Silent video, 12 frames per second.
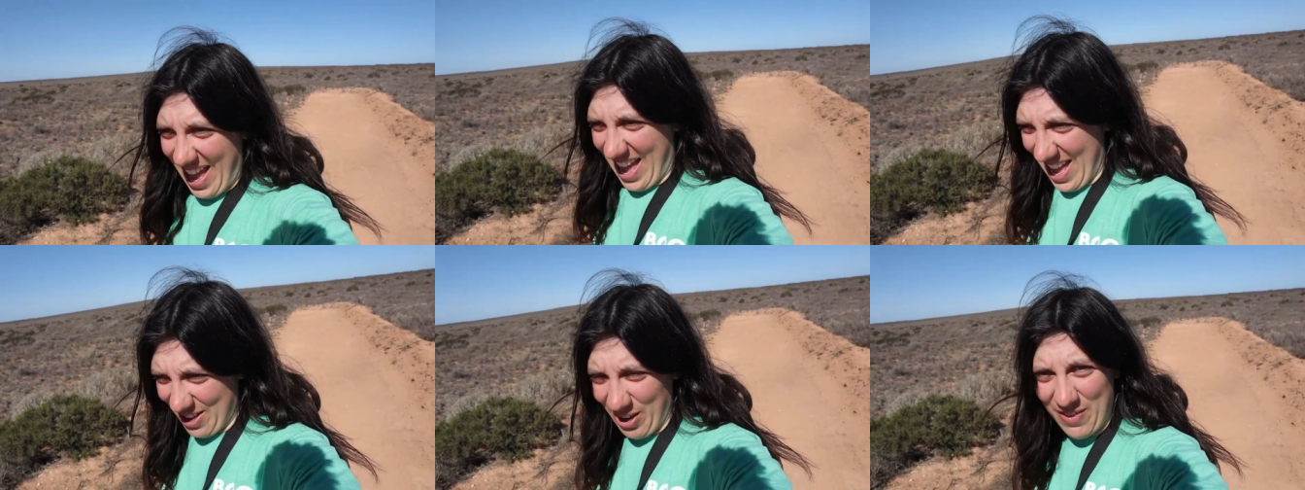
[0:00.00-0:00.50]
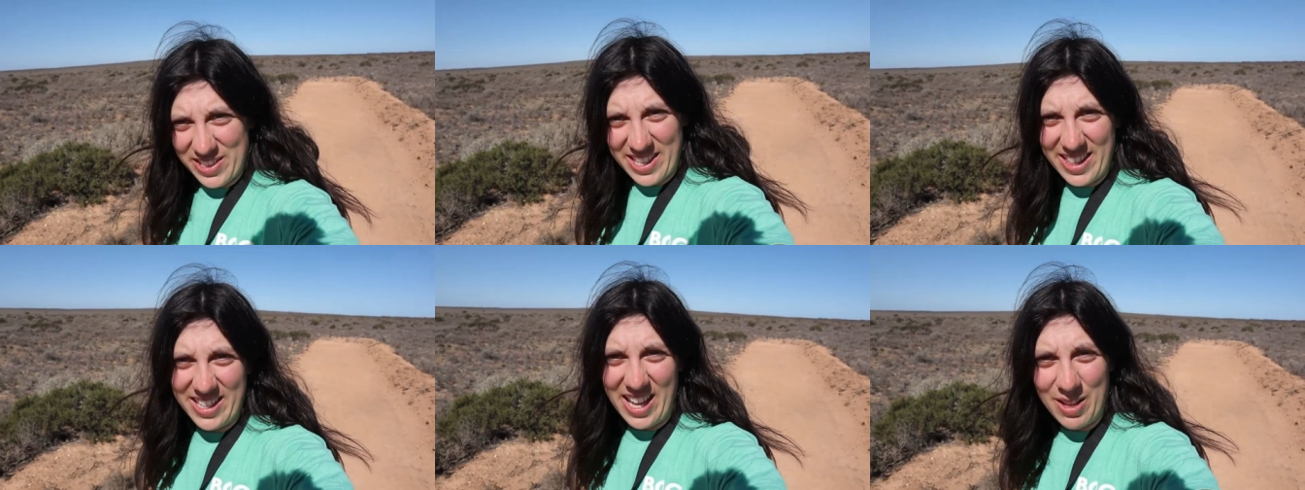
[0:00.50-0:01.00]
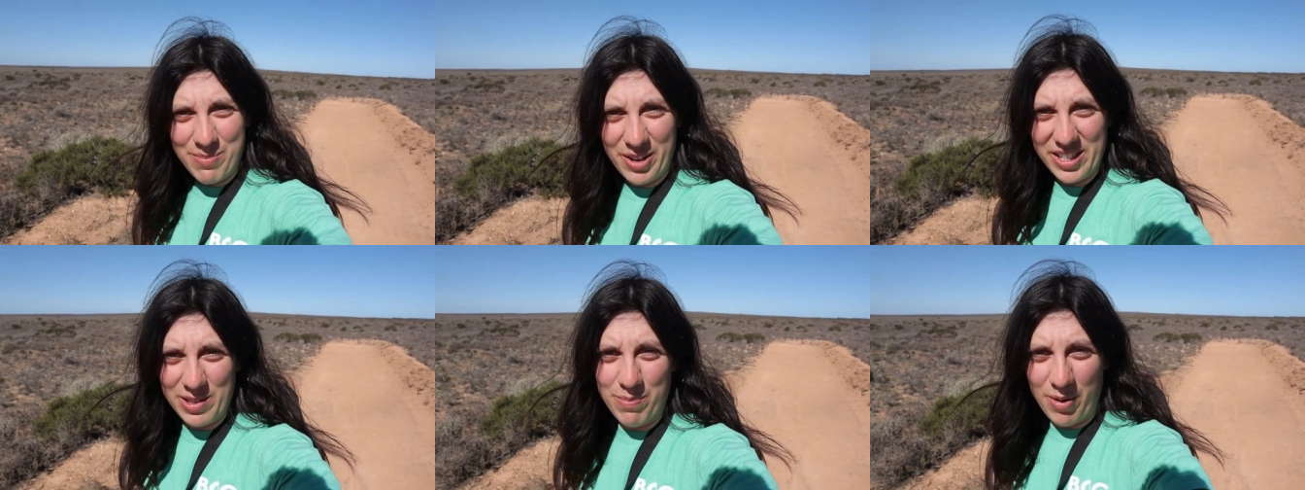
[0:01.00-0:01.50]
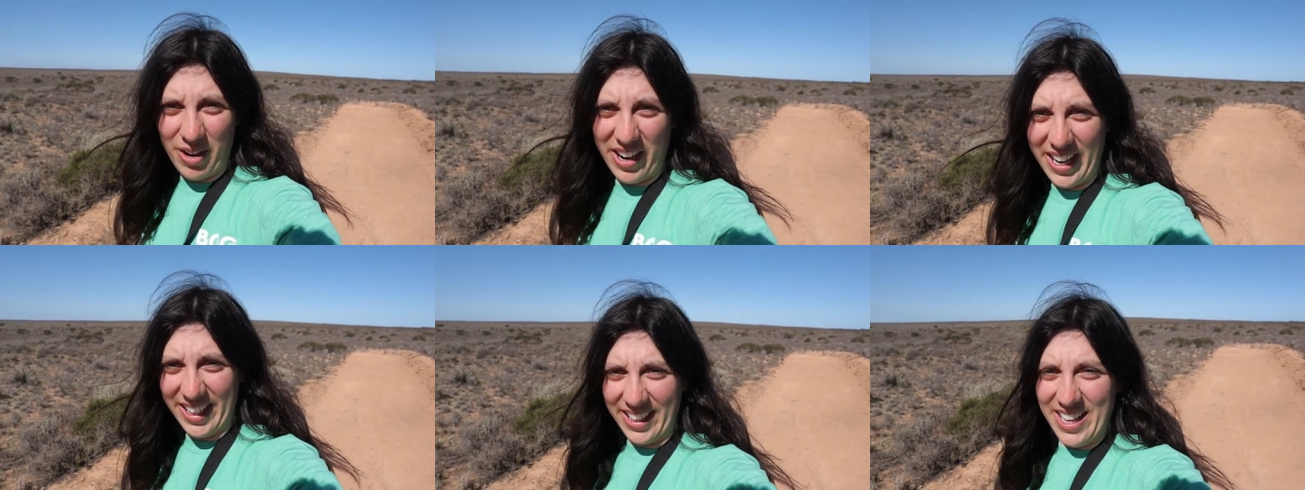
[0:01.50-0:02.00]
Whoever said the Nullarbor is
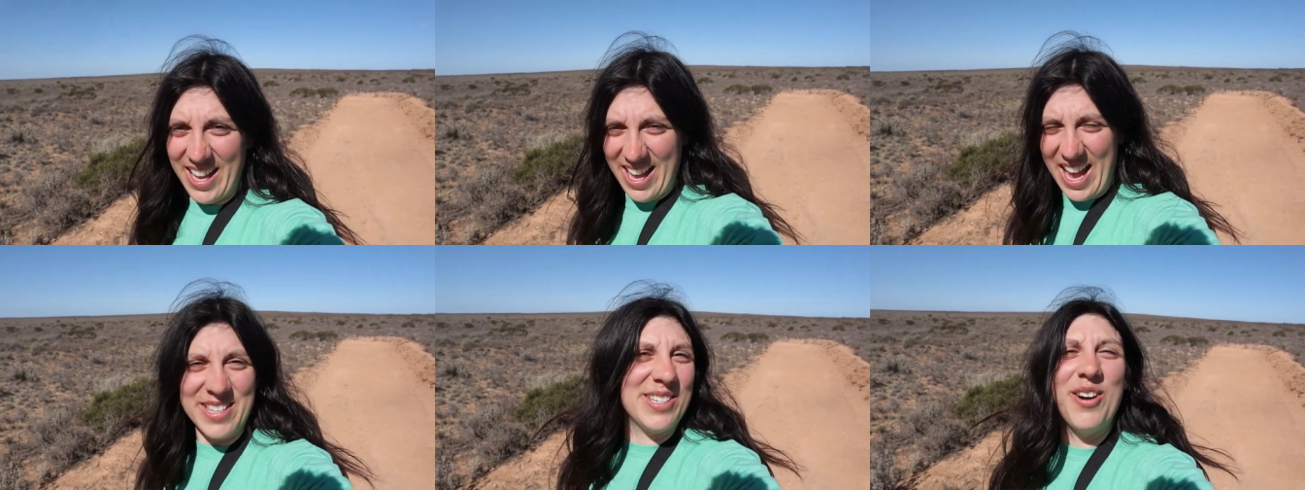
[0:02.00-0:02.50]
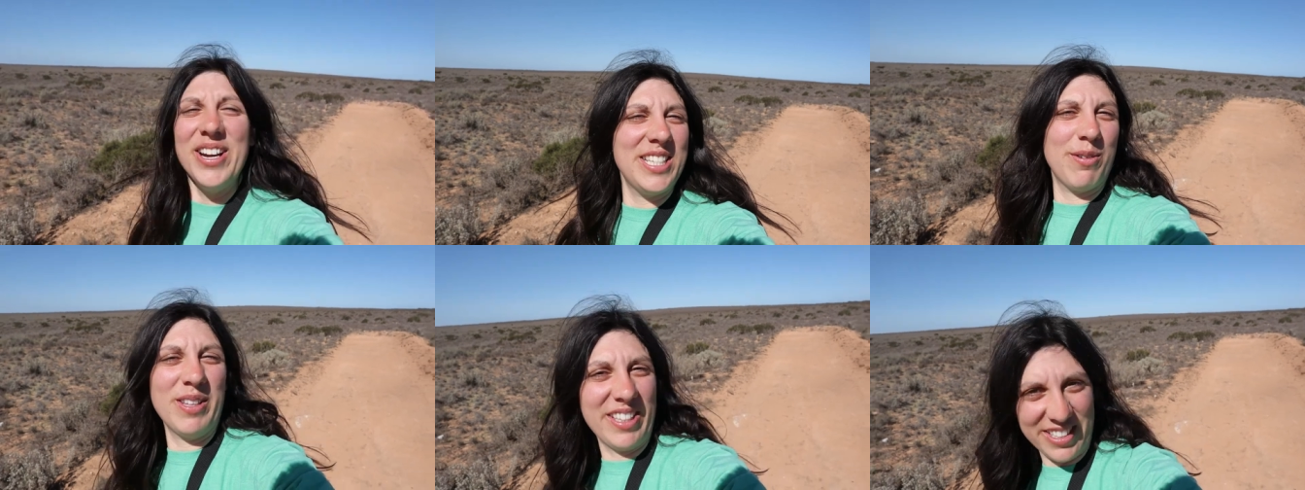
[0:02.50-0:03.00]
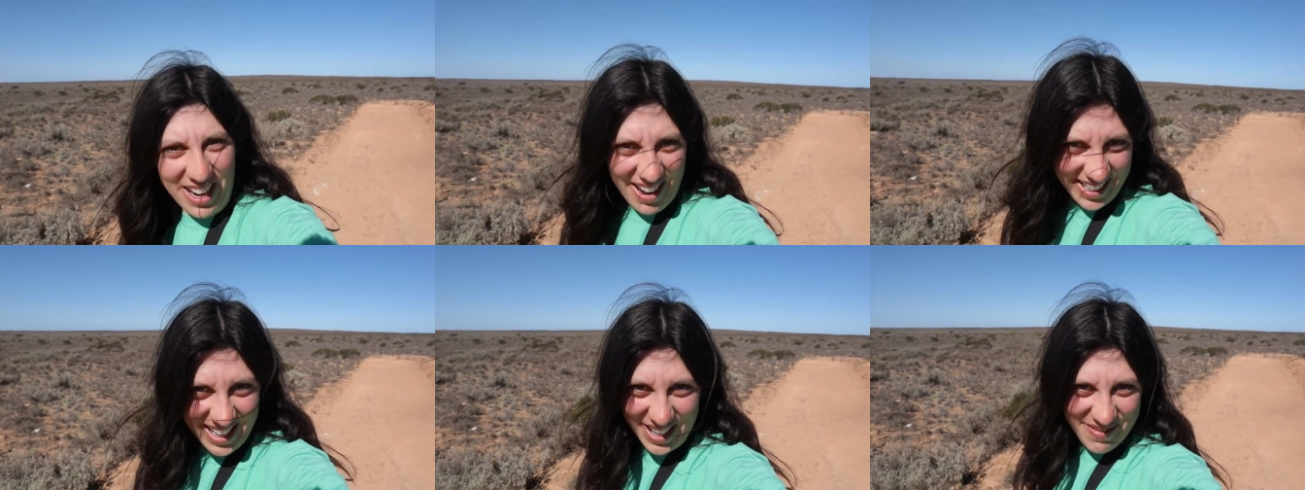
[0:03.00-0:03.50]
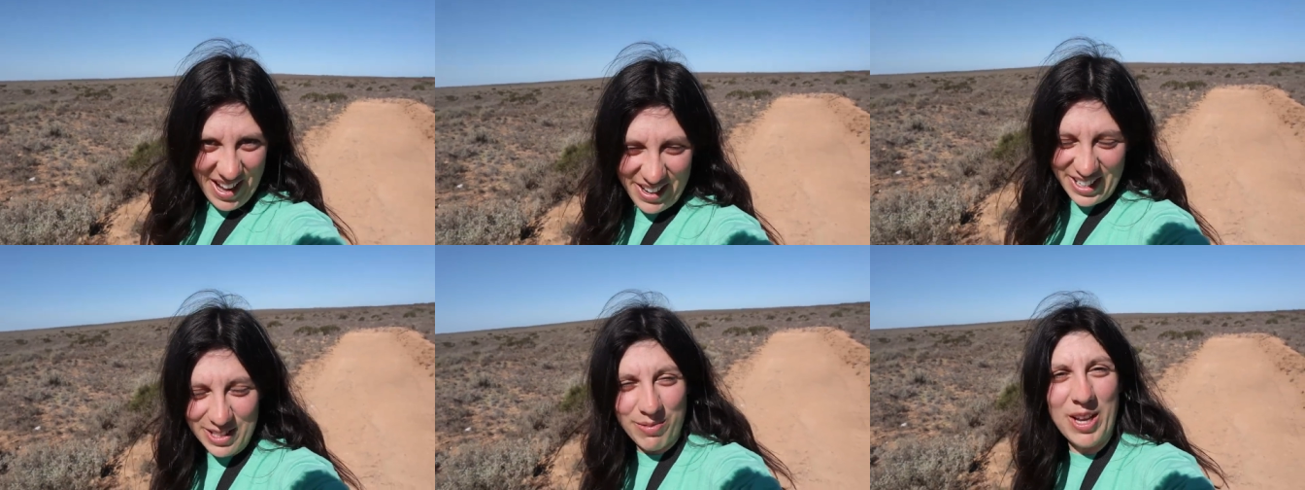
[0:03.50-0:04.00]
boring has no idea what they're talking about,
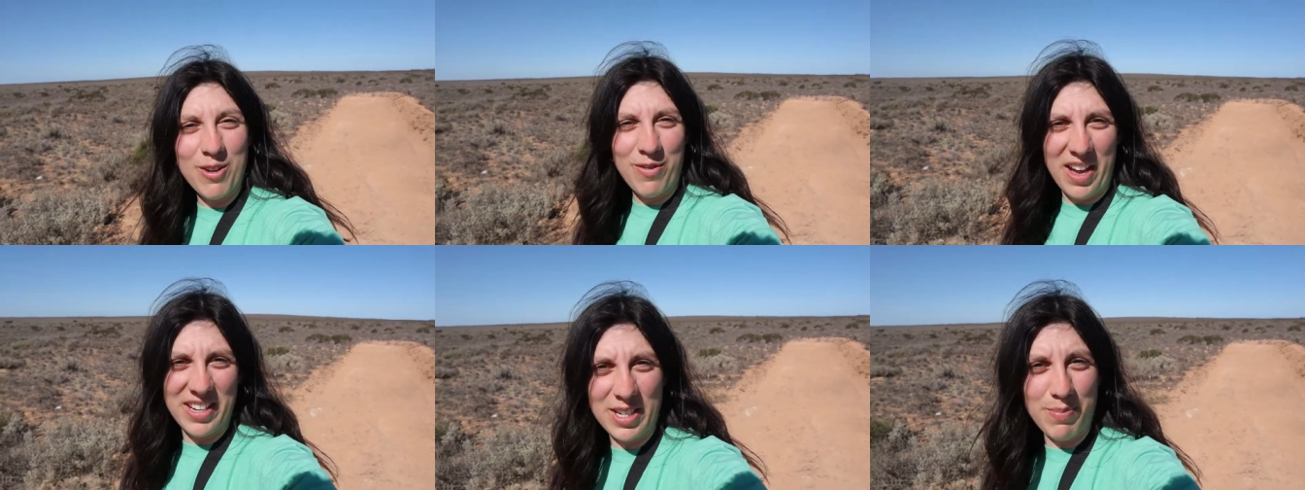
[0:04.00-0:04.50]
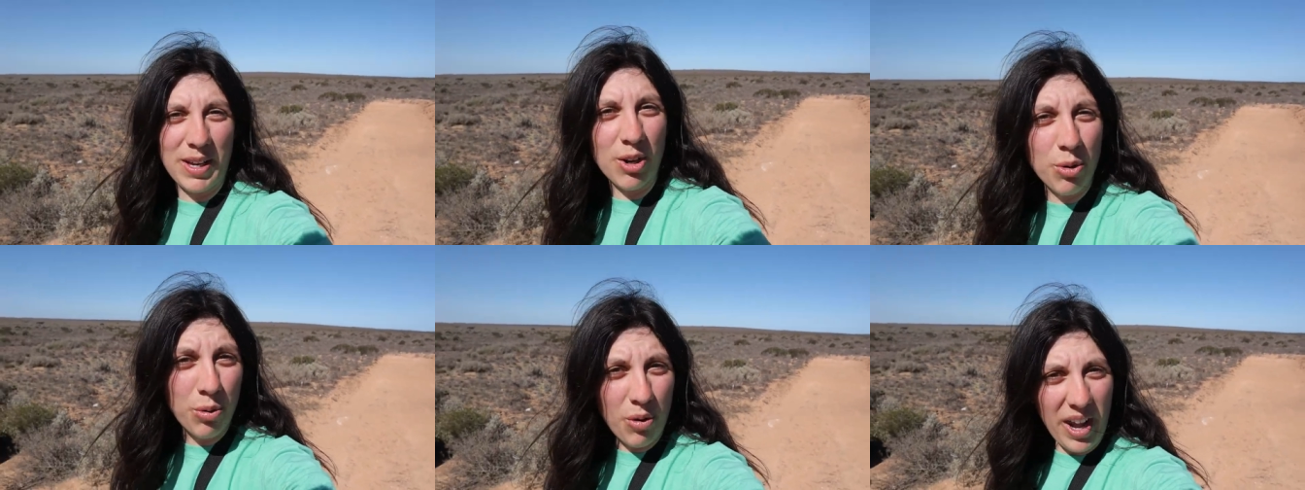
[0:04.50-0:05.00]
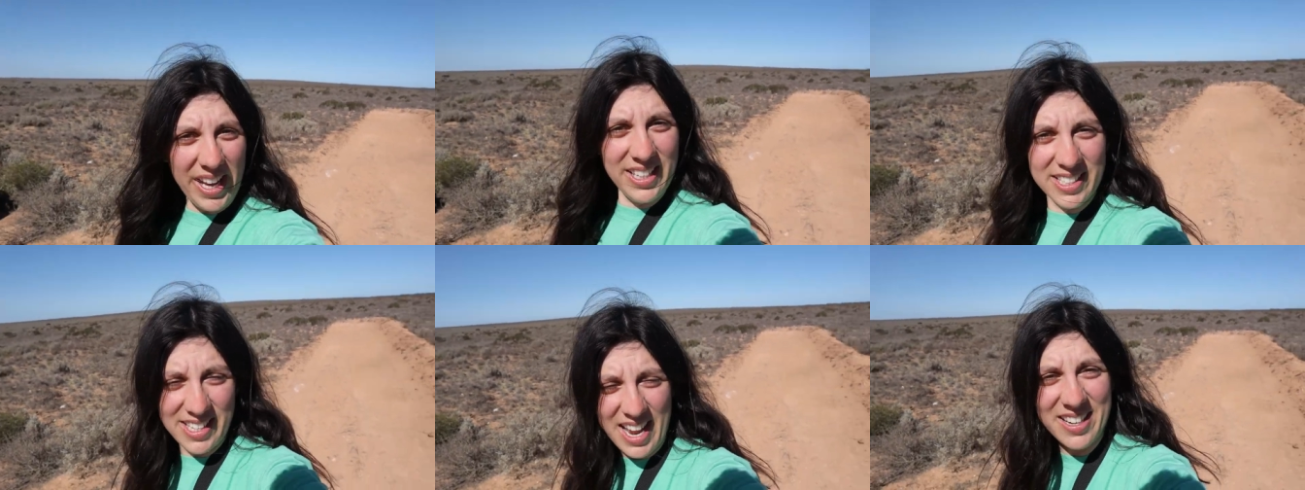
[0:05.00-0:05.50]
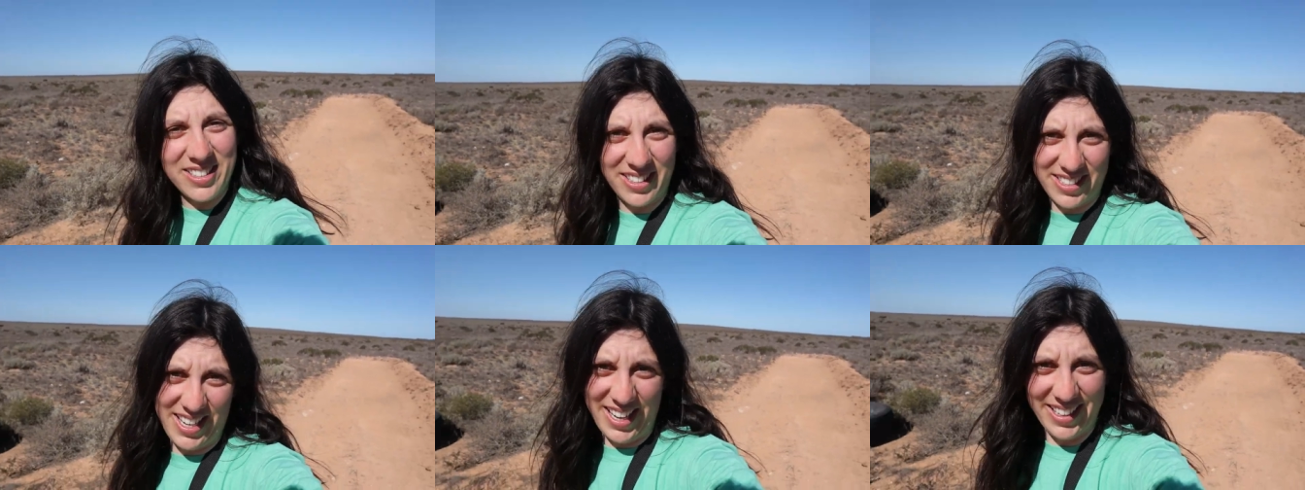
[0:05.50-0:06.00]
because we have found it to be quite
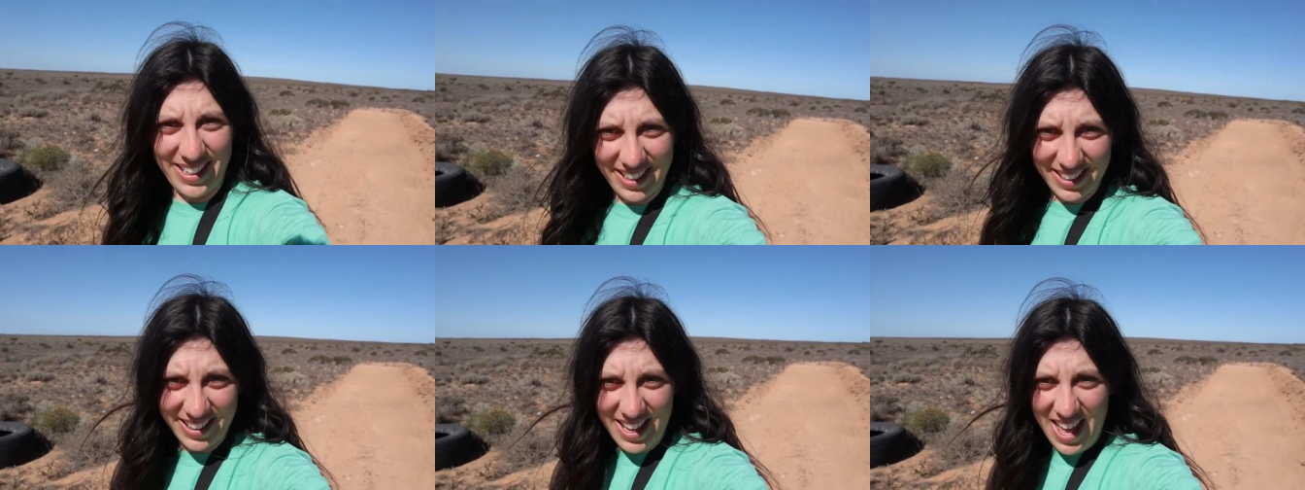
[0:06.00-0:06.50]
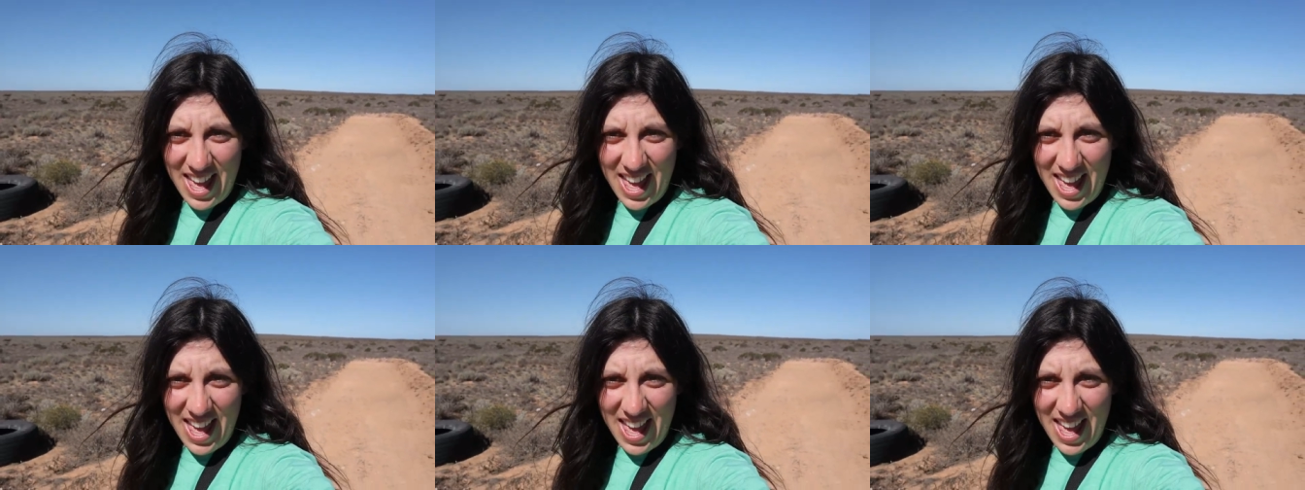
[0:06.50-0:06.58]
entertaining.